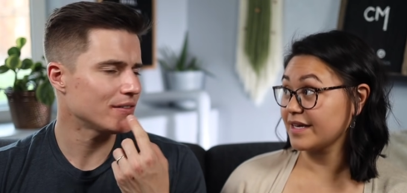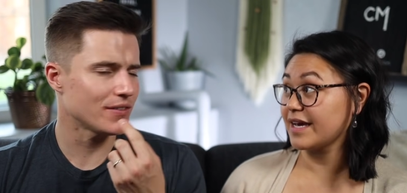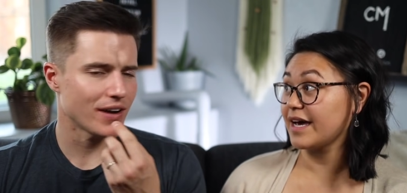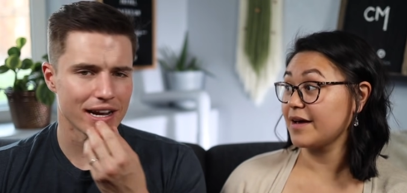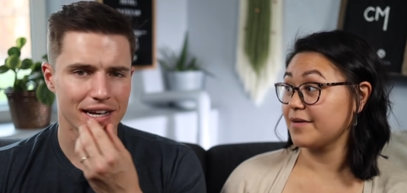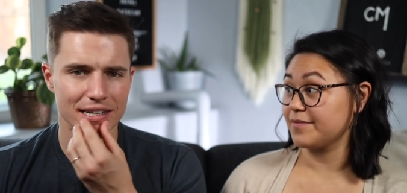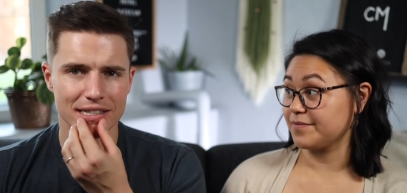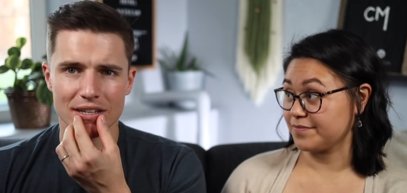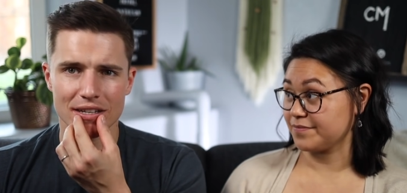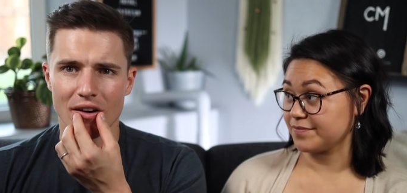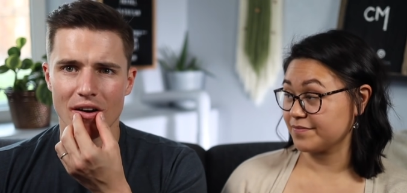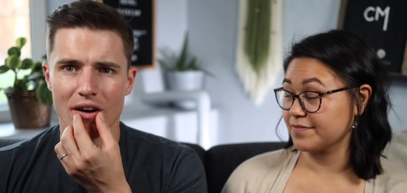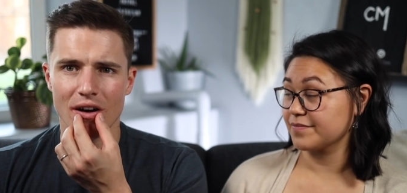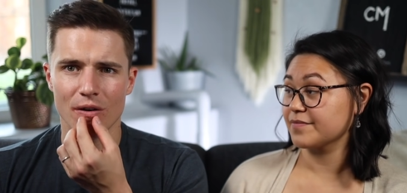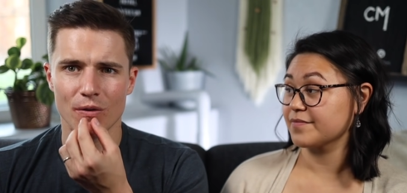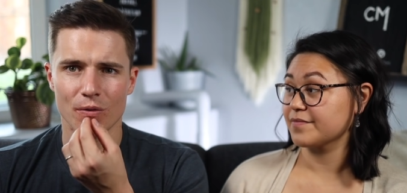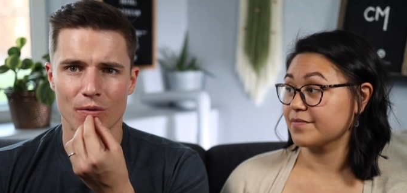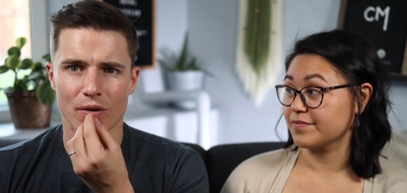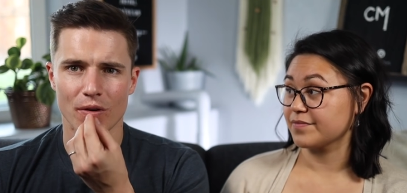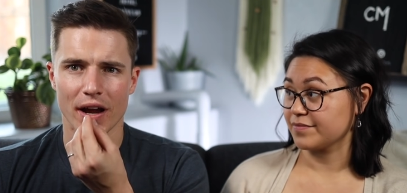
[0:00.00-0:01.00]
Speaker 1: Yeah. Right? It's
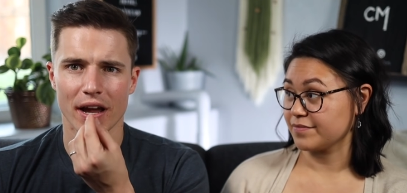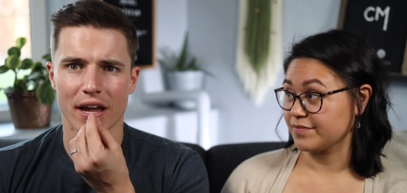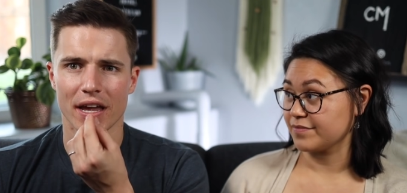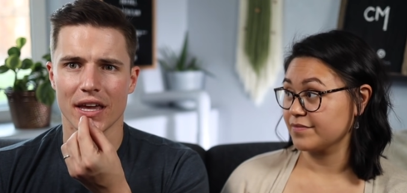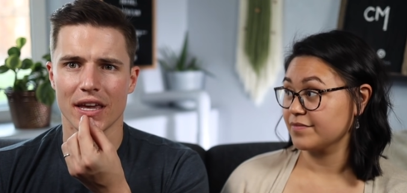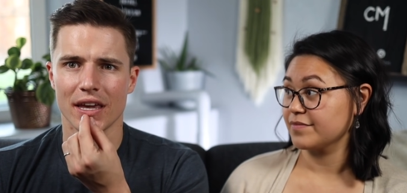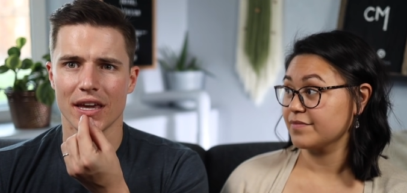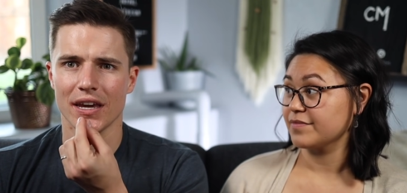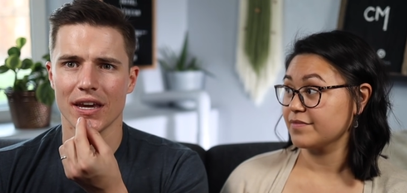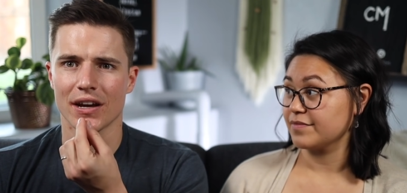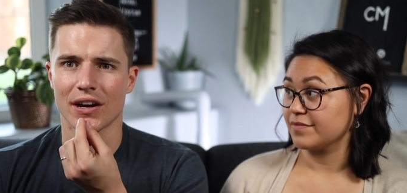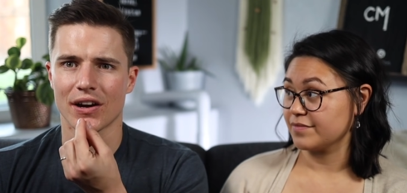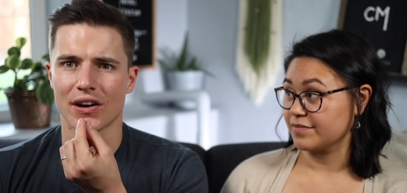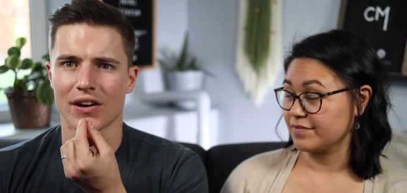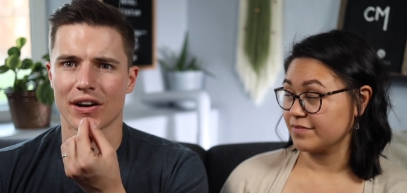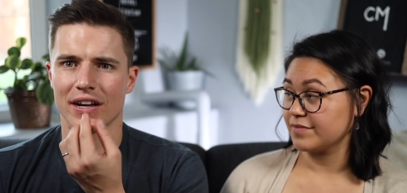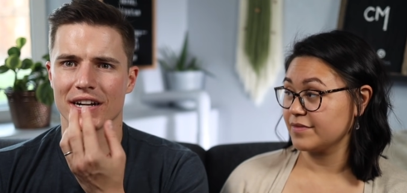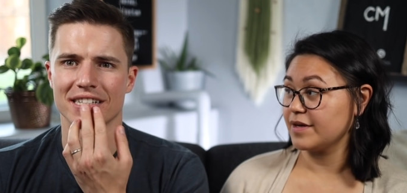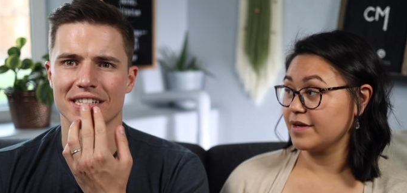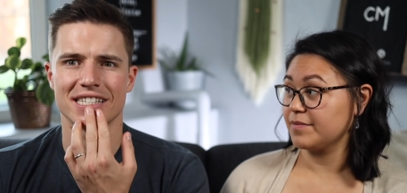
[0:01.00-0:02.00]
all right
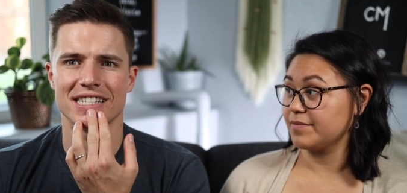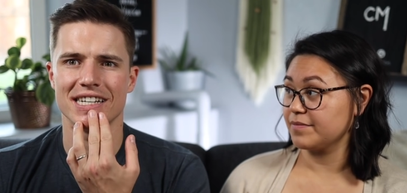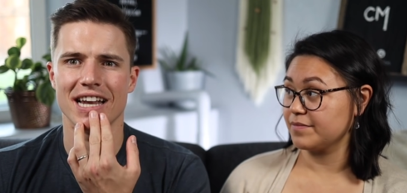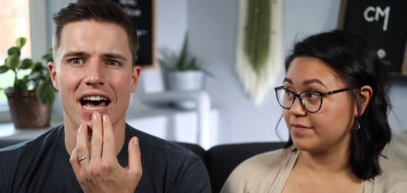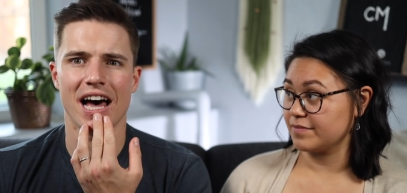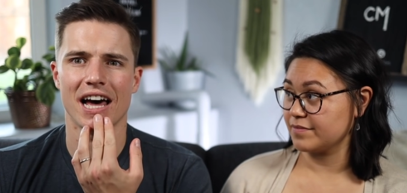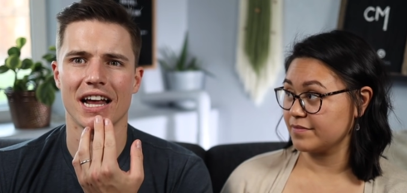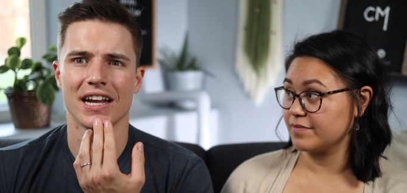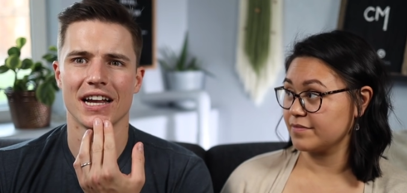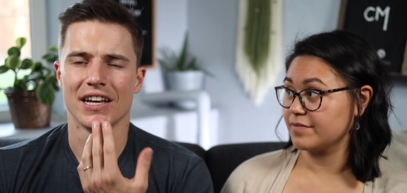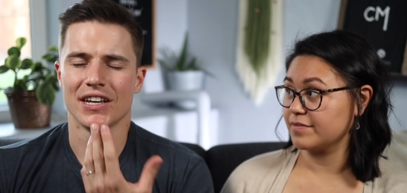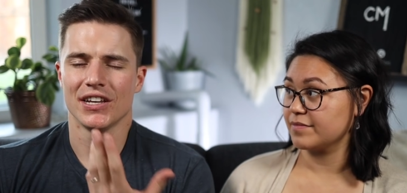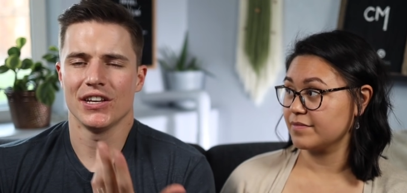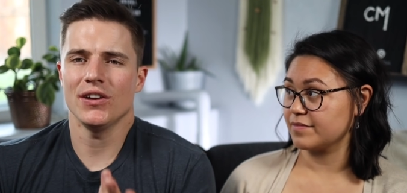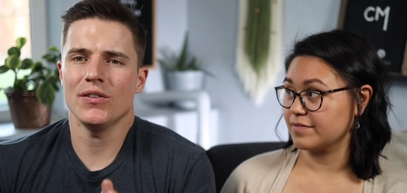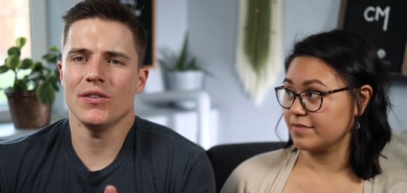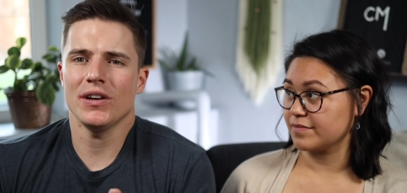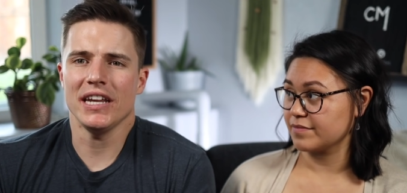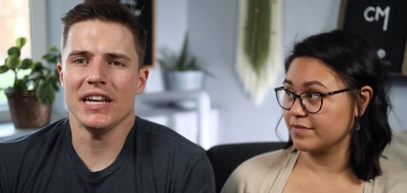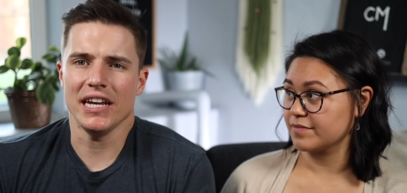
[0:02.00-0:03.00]
here, and yep. it's not.
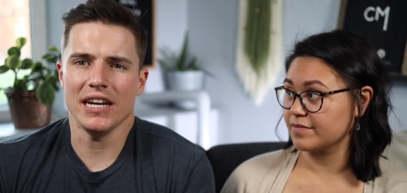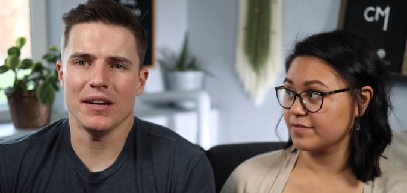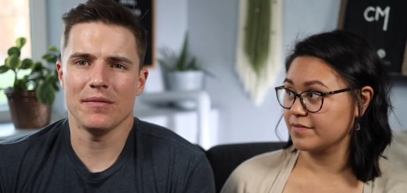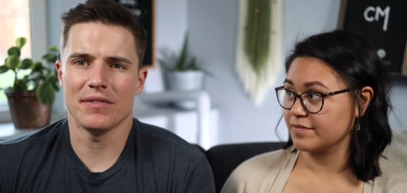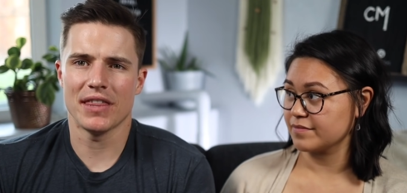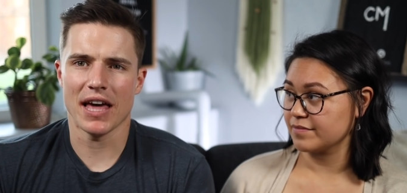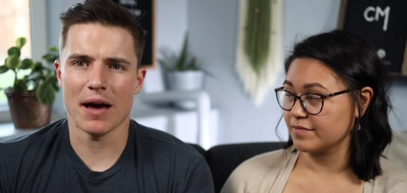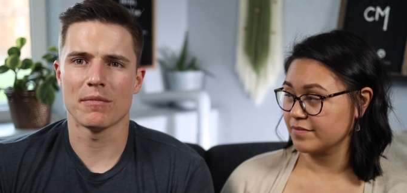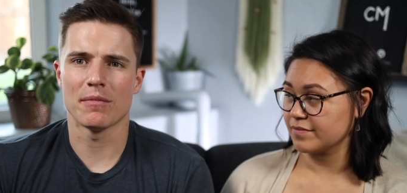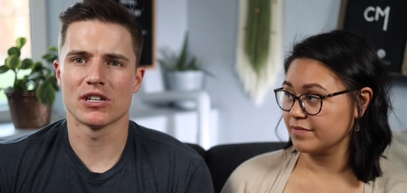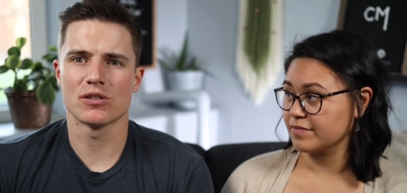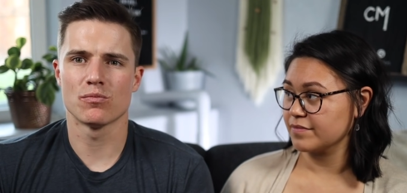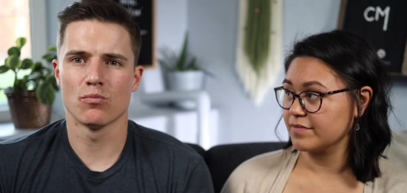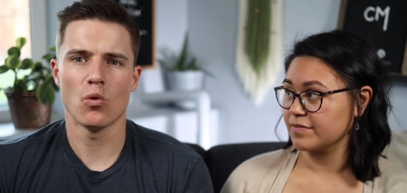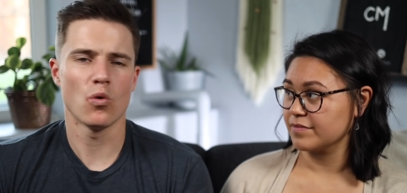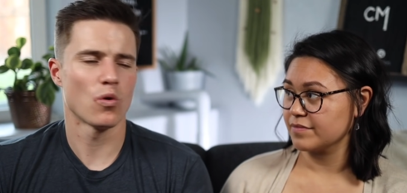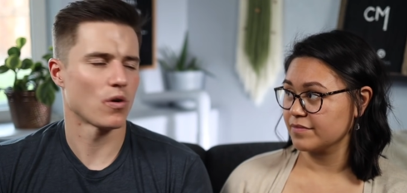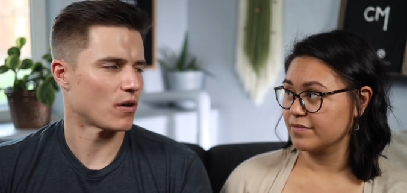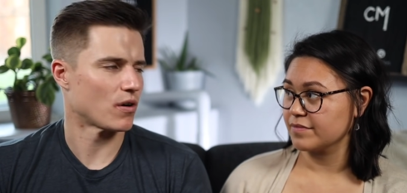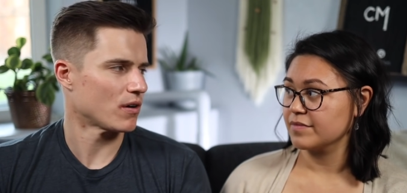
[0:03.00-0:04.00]
You don't need that
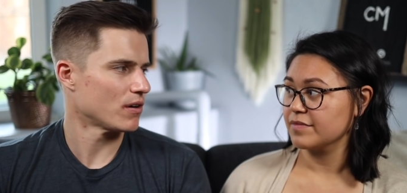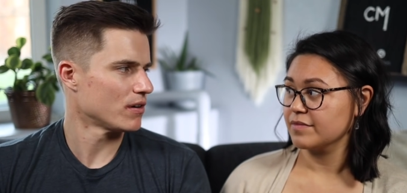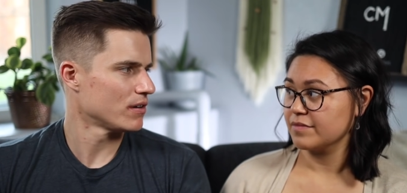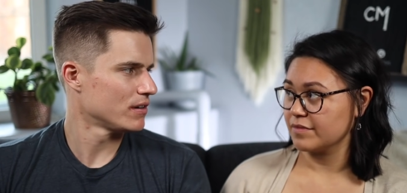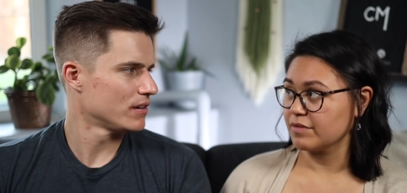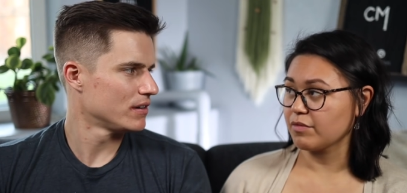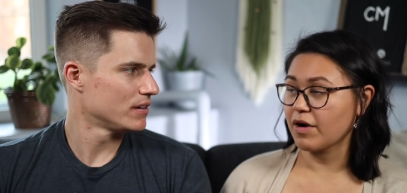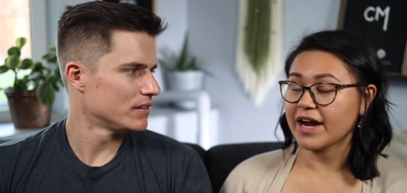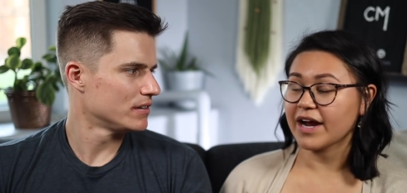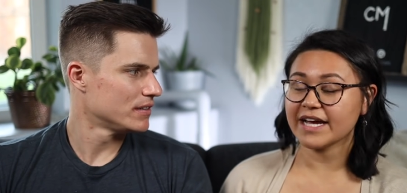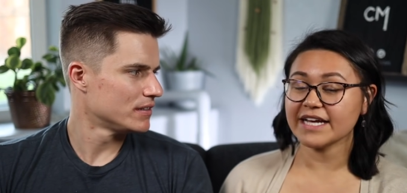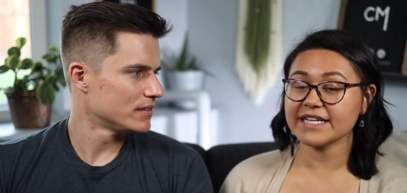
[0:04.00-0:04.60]
much more. Right.